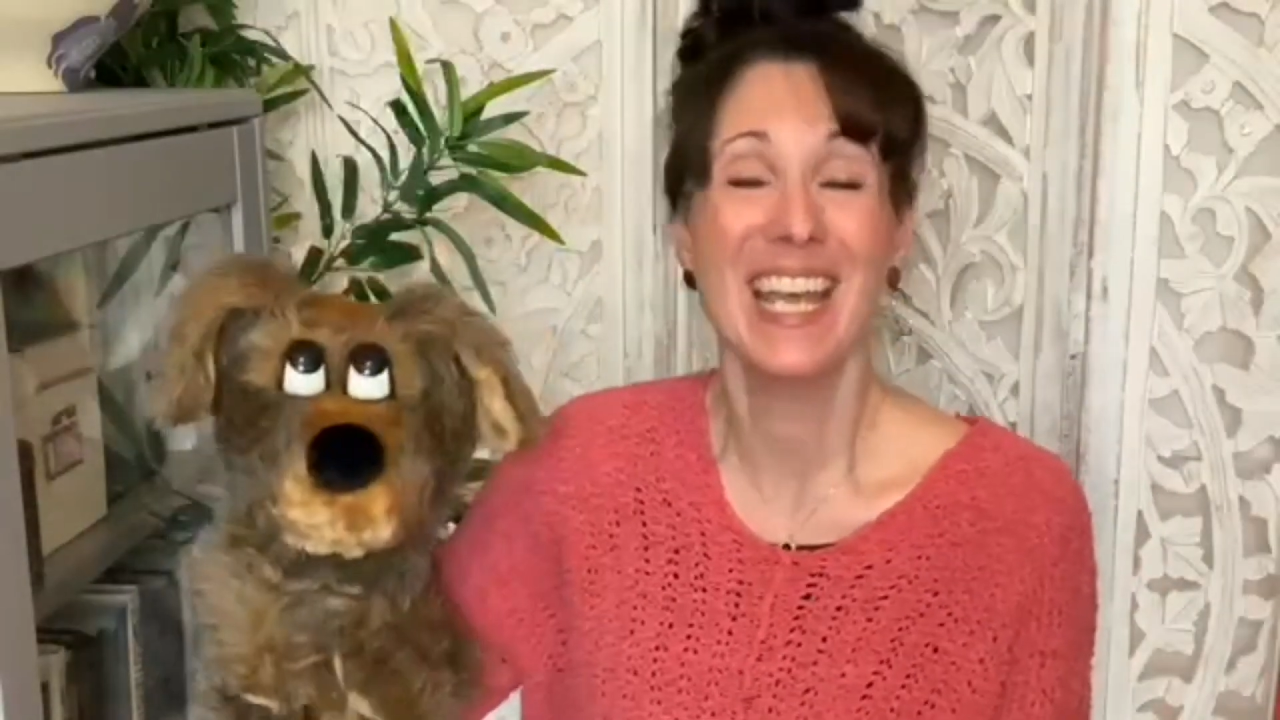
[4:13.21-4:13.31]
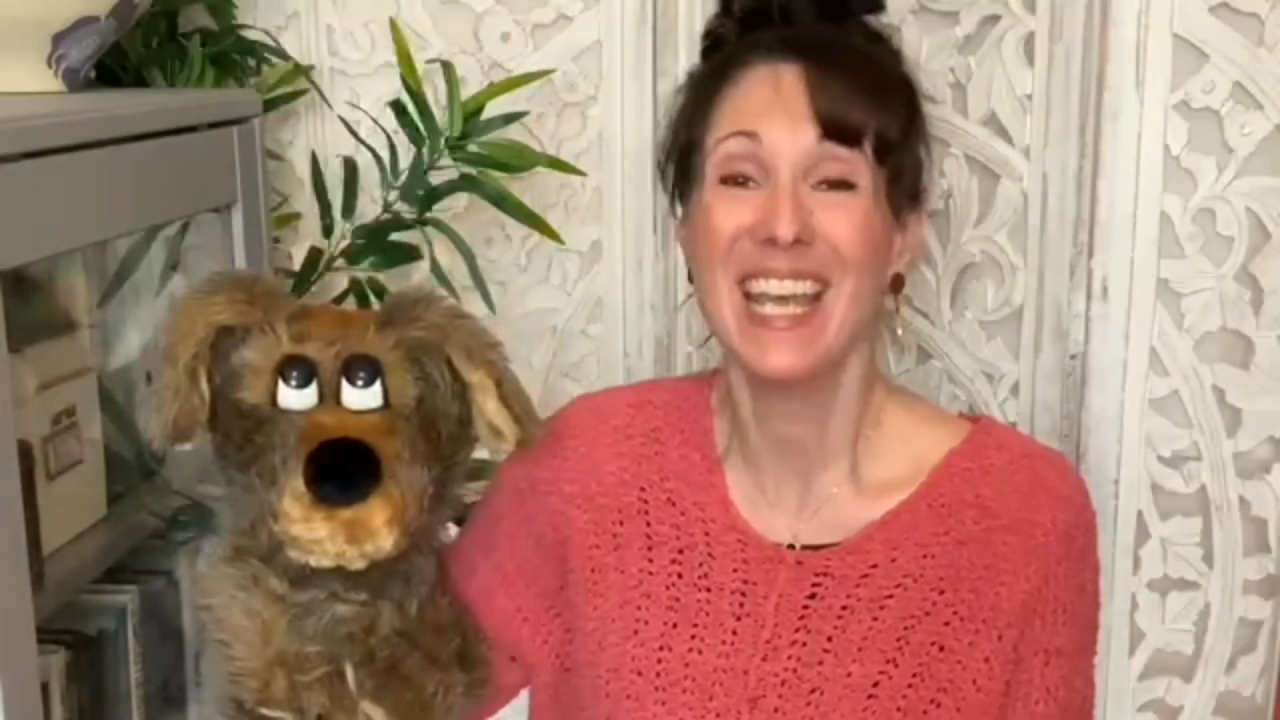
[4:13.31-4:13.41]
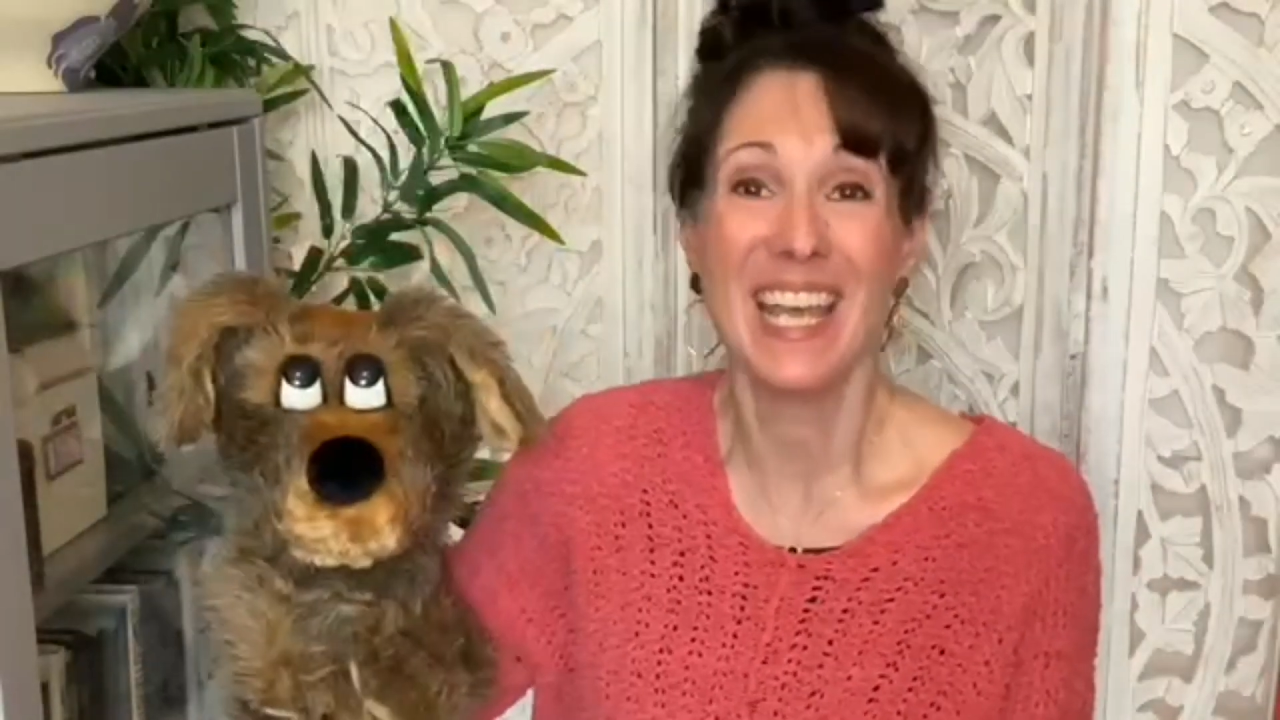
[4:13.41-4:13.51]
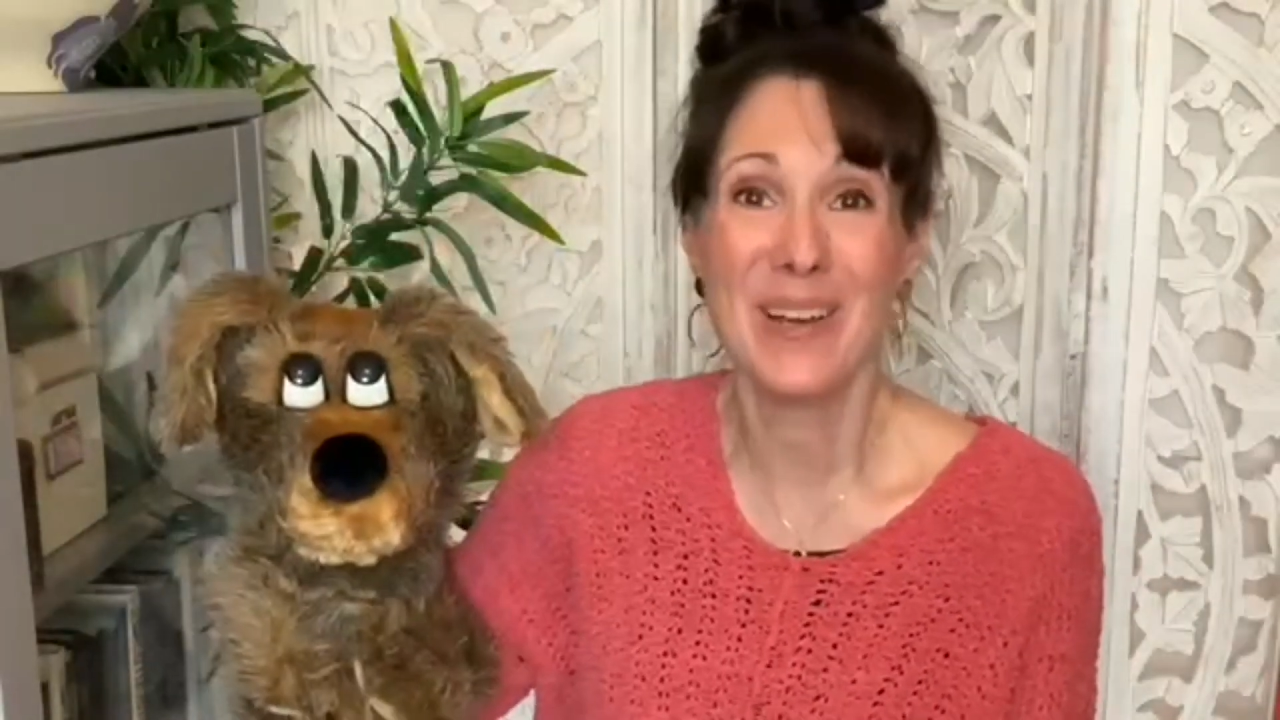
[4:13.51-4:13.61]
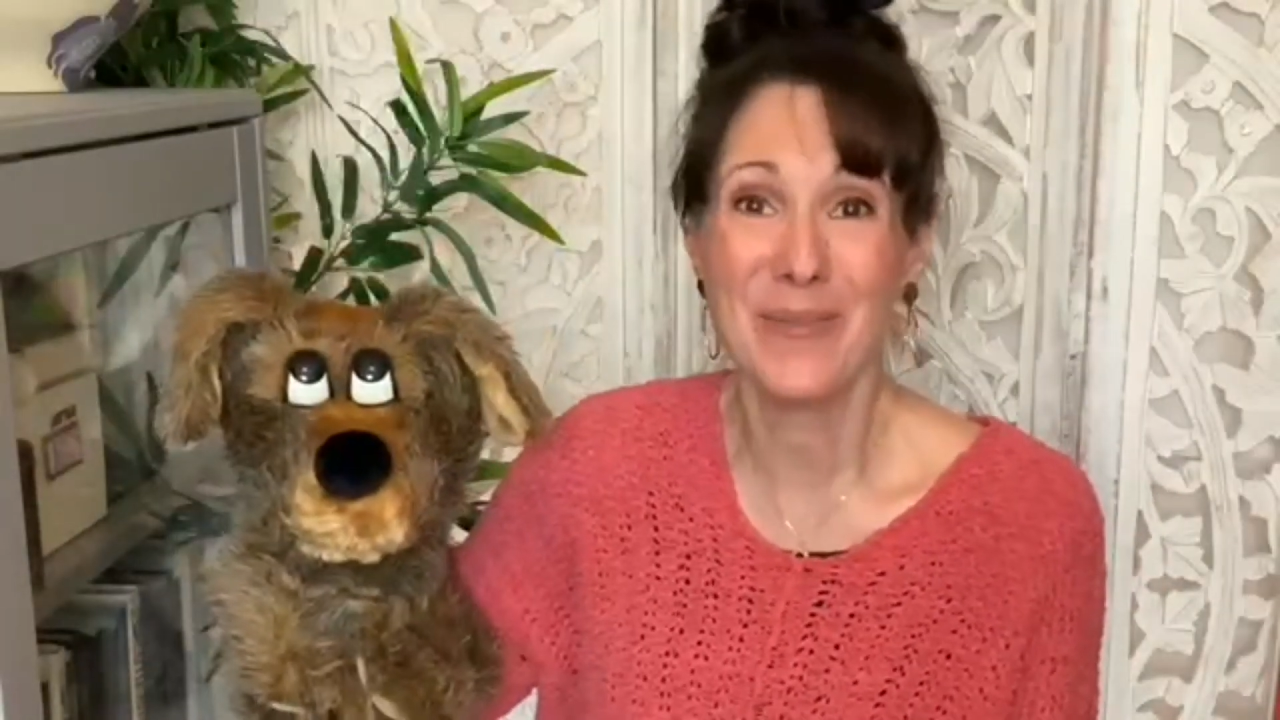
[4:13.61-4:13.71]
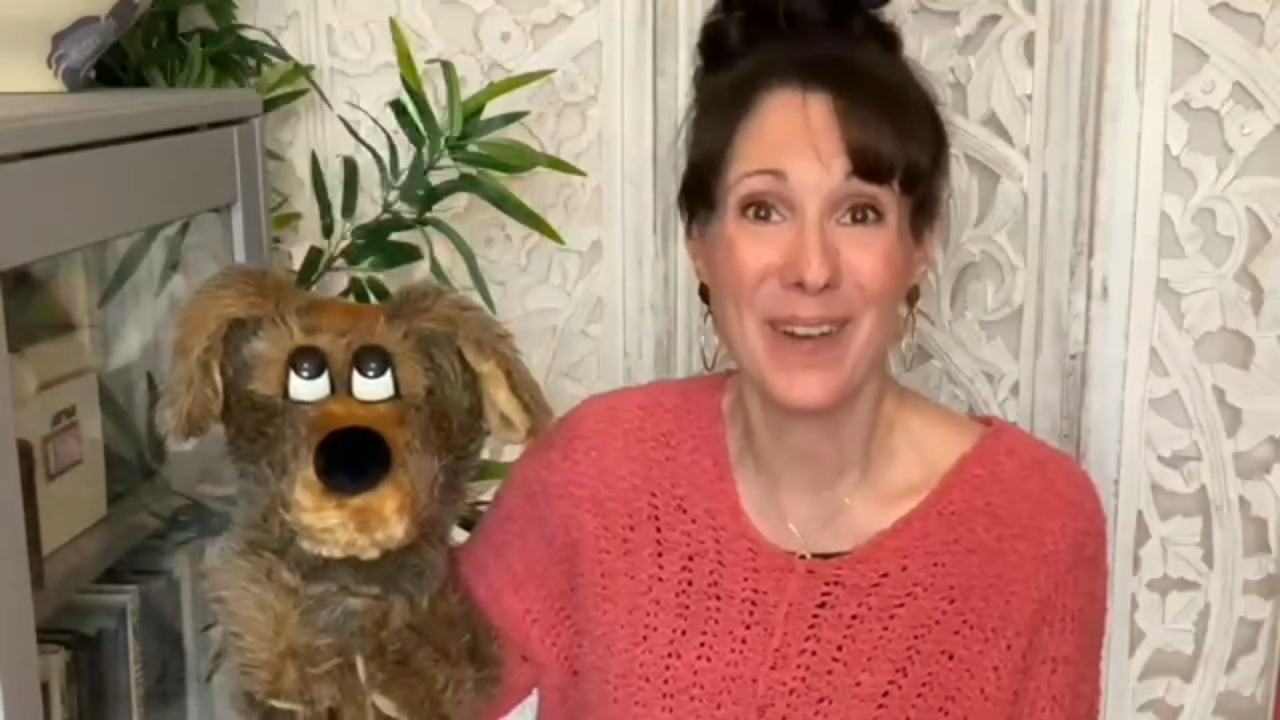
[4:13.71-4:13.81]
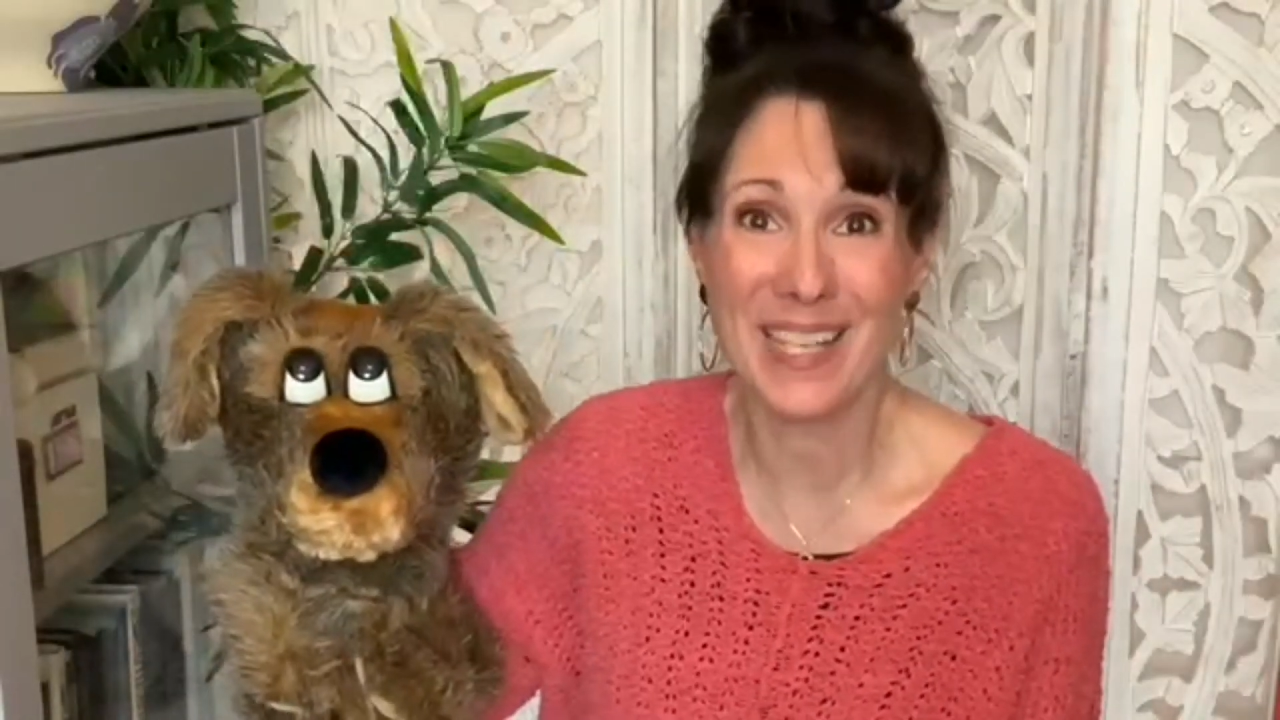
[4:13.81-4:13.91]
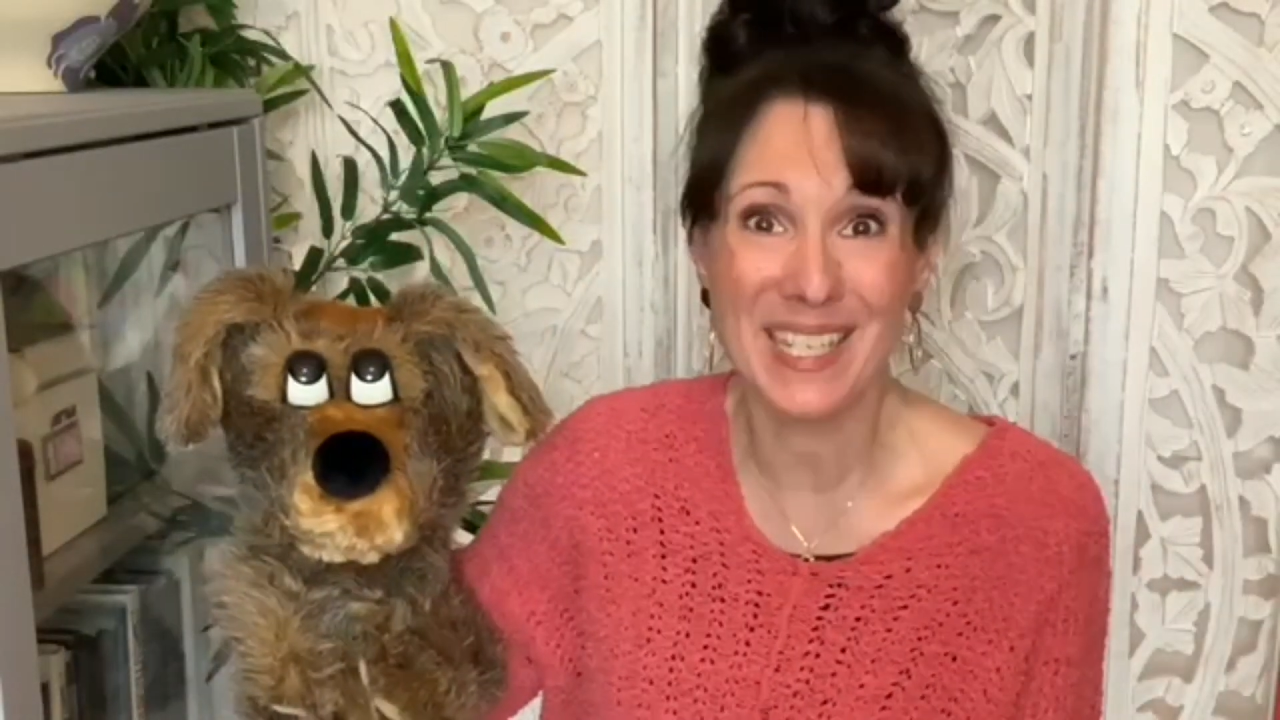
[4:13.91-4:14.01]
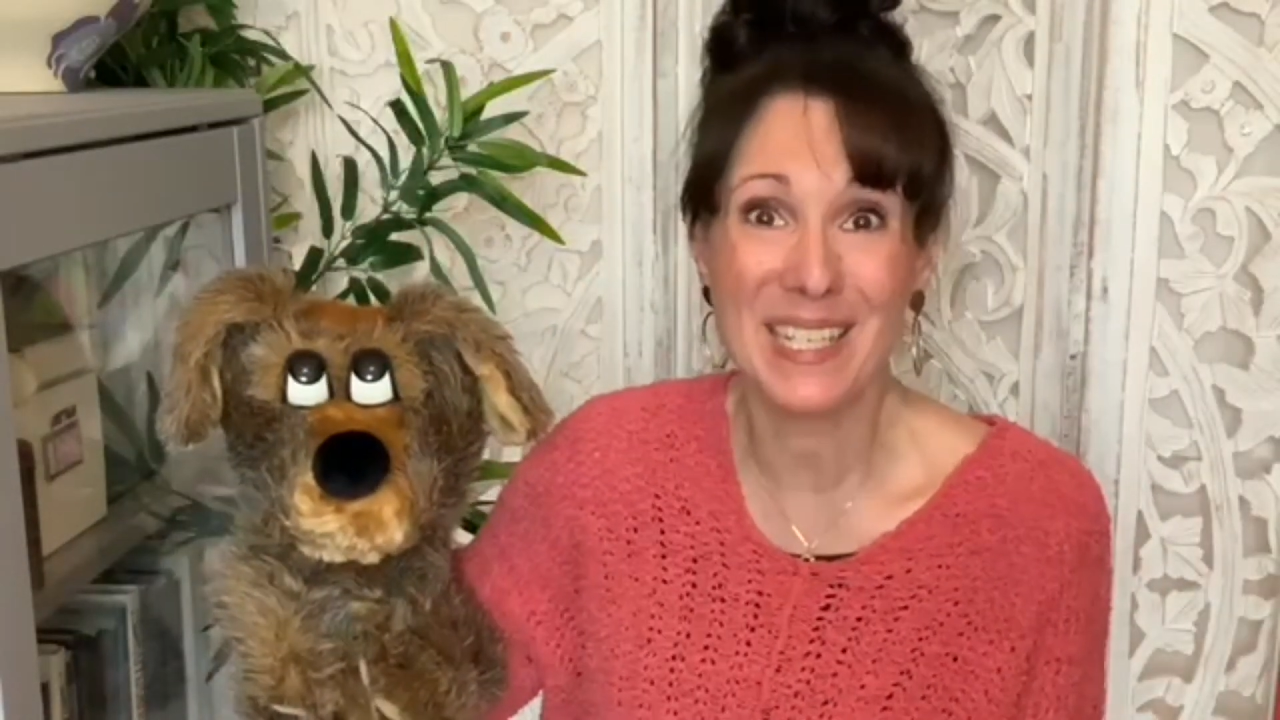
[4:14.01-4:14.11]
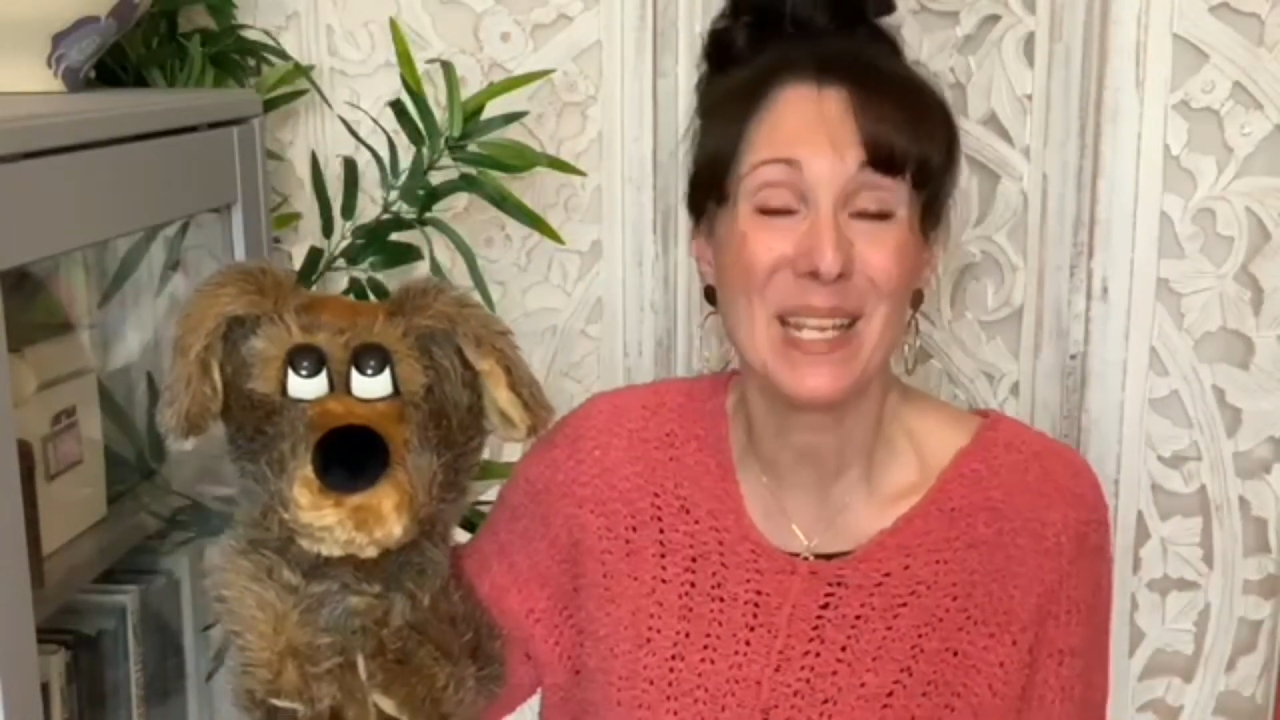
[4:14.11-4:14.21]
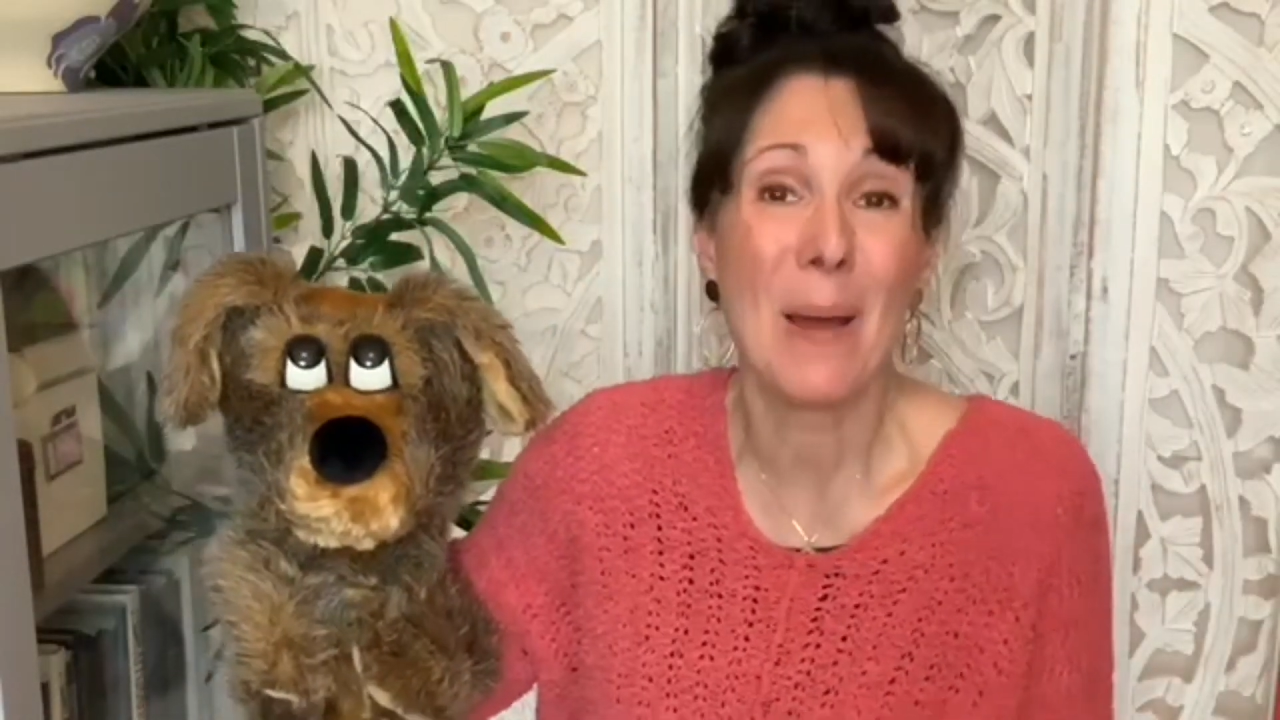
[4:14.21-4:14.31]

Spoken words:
it wasn't